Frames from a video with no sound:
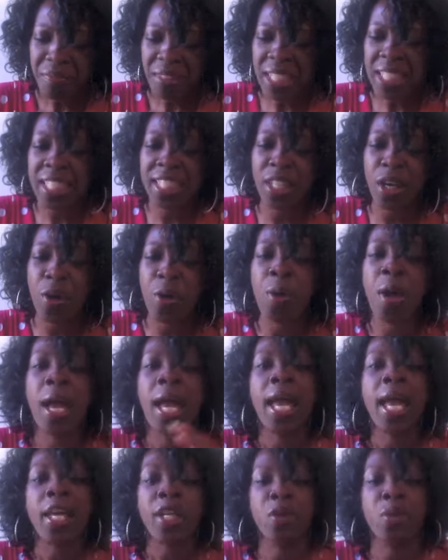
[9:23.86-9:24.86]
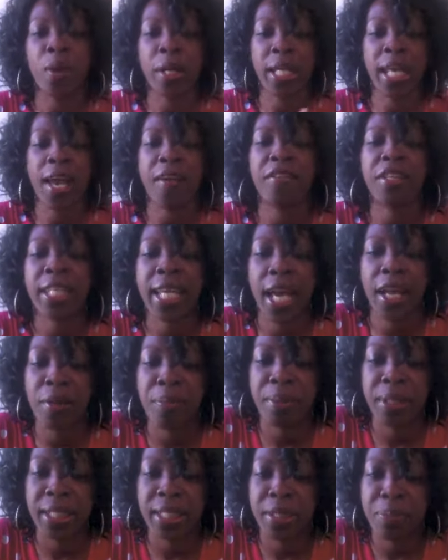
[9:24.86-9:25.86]
So you want to have an
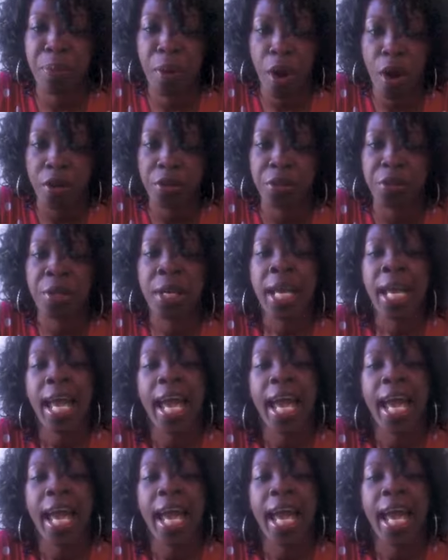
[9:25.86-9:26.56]
accountability partner,